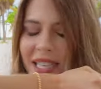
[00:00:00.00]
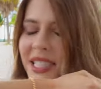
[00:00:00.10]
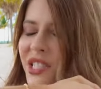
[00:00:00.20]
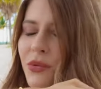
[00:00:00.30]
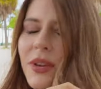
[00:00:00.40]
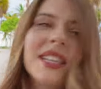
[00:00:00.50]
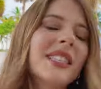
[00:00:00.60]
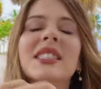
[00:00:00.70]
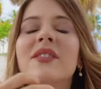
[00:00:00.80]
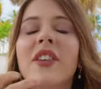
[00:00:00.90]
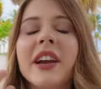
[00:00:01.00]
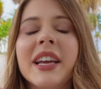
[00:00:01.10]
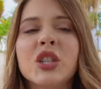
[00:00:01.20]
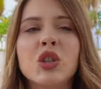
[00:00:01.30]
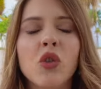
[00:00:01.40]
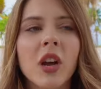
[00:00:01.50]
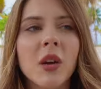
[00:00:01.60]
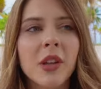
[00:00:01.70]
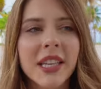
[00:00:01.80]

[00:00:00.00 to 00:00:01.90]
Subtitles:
It's sweet, it's very enjoyable.